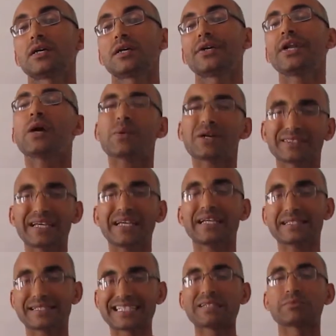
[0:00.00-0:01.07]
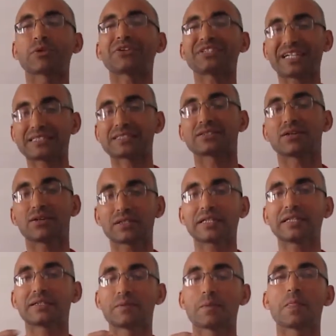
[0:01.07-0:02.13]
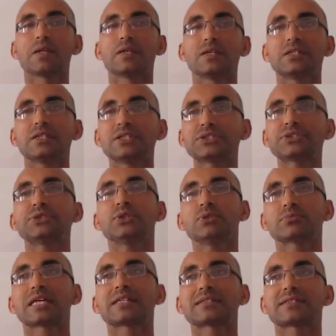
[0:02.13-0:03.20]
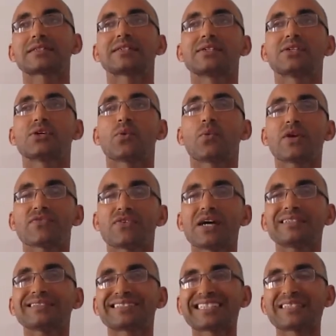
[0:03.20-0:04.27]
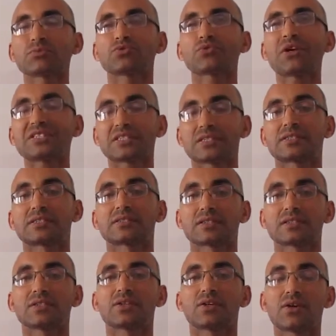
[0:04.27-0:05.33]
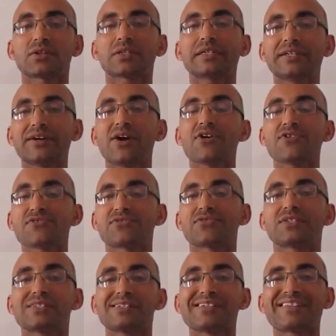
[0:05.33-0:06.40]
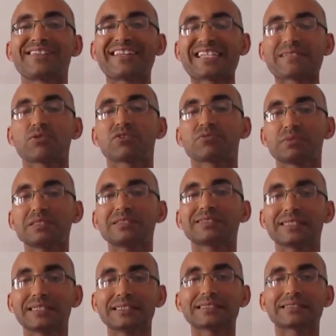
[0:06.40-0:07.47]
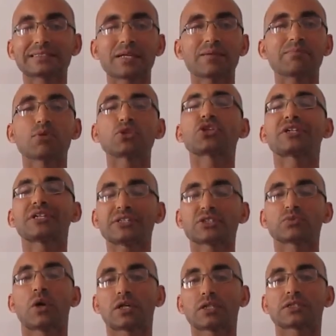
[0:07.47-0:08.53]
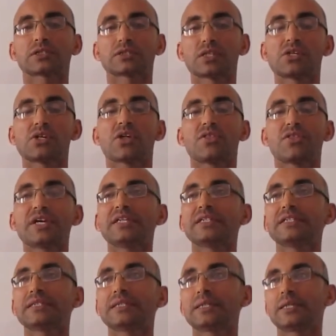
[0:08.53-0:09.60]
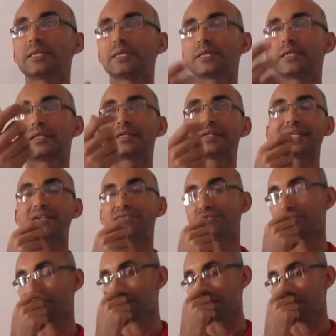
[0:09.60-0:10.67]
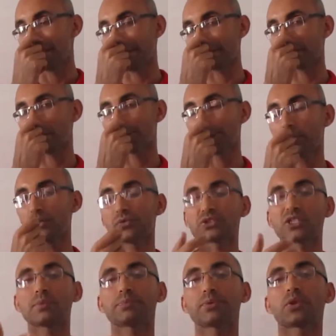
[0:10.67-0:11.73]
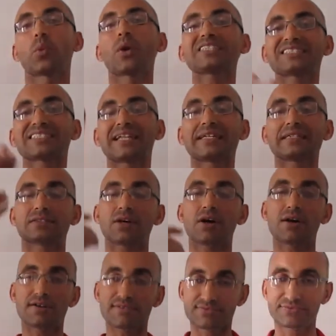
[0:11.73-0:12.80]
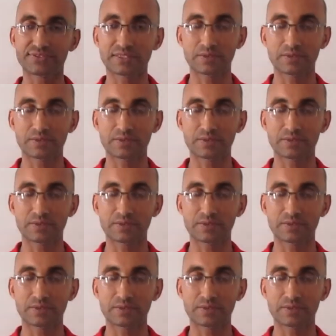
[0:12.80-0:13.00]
nowadays some critics, okay, assume that we find some traces, okay, of this movement in some modernist works. They give an example, for example, the Wasteland of